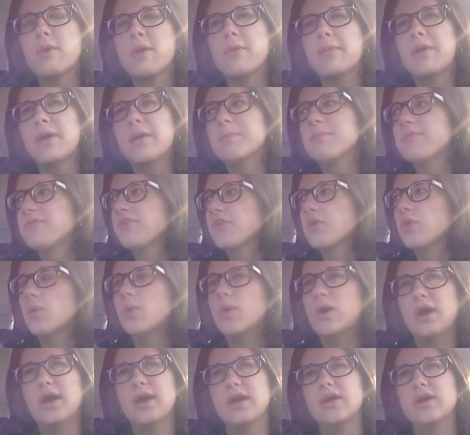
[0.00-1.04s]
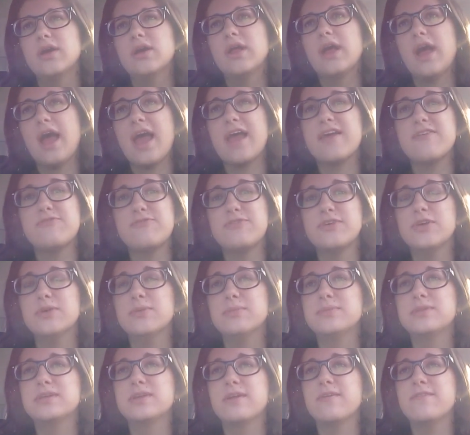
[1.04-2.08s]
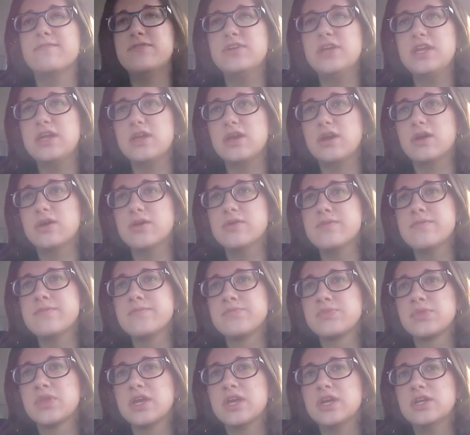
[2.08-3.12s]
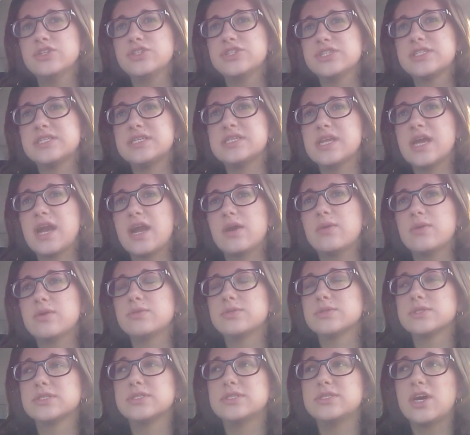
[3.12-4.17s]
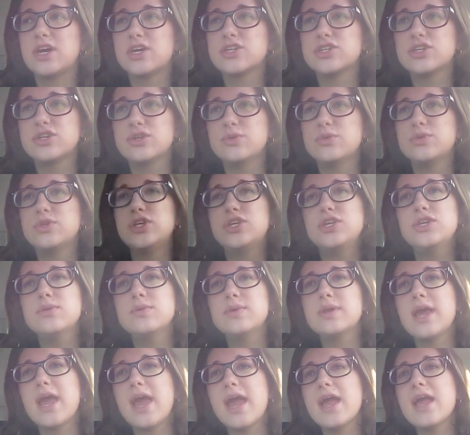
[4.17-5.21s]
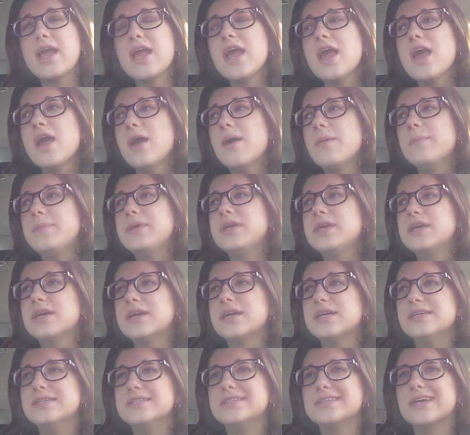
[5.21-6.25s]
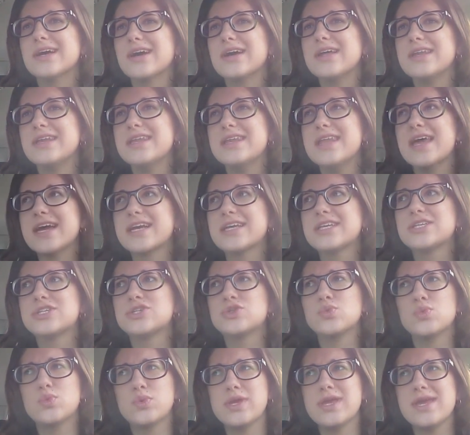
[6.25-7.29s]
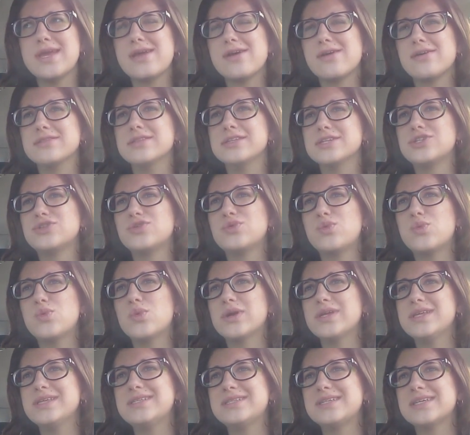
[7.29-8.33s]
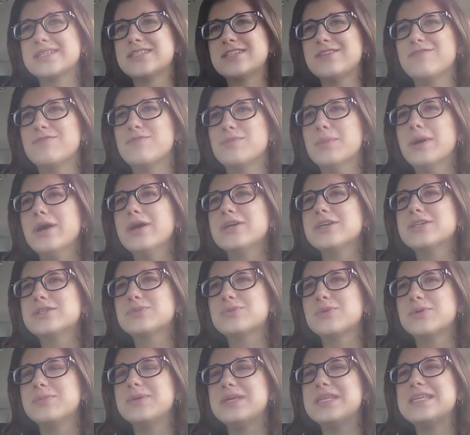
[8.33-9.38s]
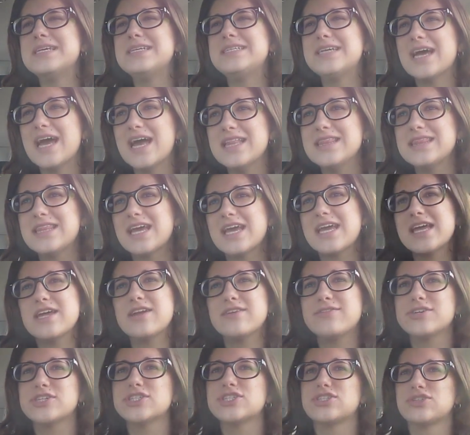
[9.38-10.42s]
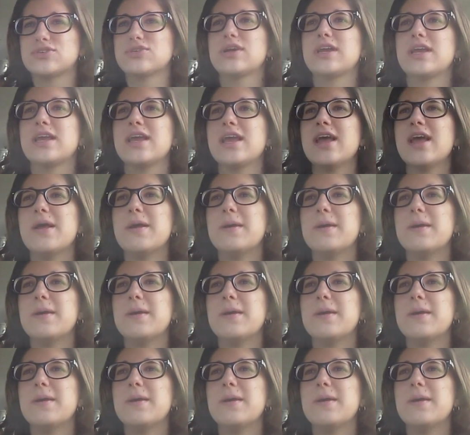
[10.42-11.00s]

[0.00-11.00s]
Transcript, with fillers: my mom for a while. I filmed a video just now. It was a Doctor Who Q and A, because next week on the twenty-sixth of March will be the tenth anniversary